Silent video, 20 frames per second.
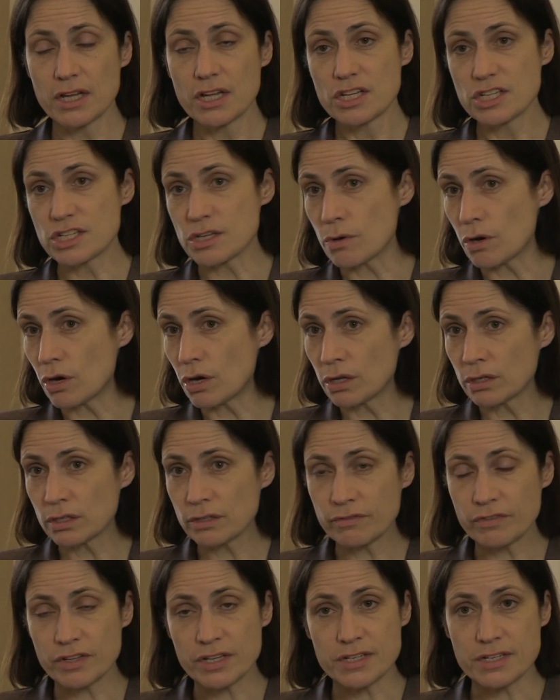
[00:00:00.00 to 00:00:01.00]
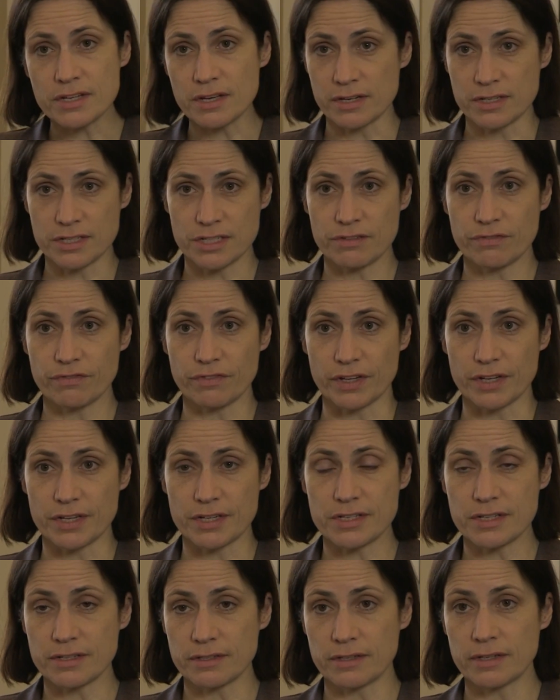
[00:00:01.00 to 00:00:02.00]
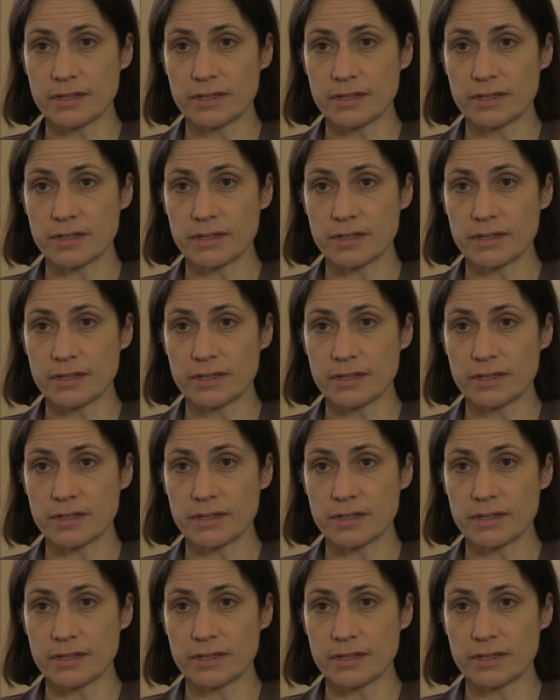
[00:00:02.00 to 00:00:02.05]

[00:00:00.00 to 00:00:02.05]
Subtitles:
So all of these kinds of things,